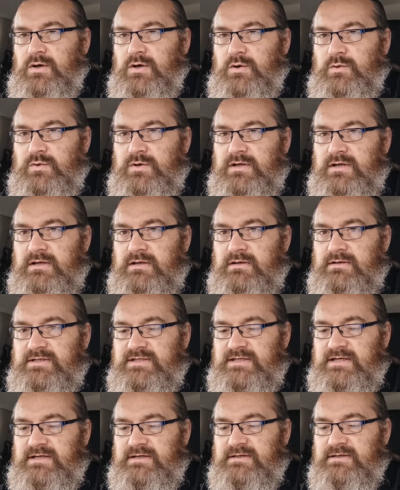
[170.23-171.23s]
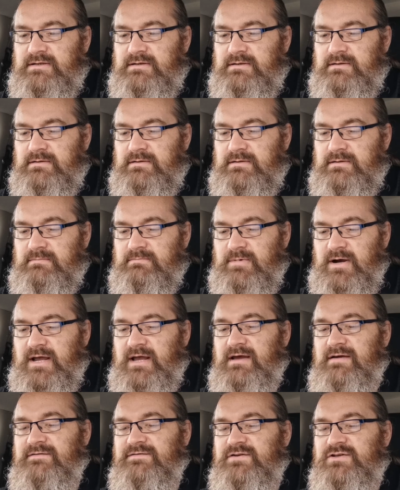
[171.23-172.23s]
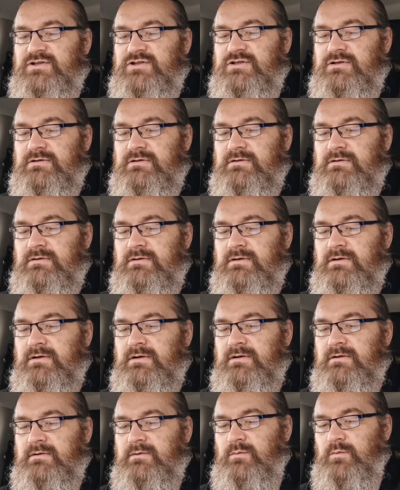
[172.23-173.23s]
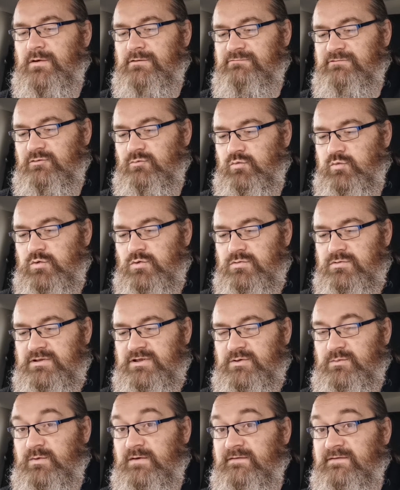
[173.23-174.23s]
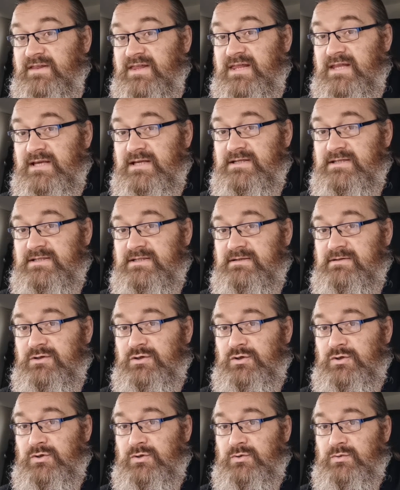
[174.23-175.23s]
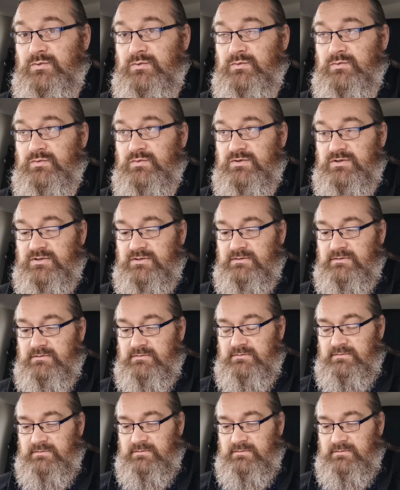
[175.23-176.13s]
Loki said, my efforts were rewarded with this news.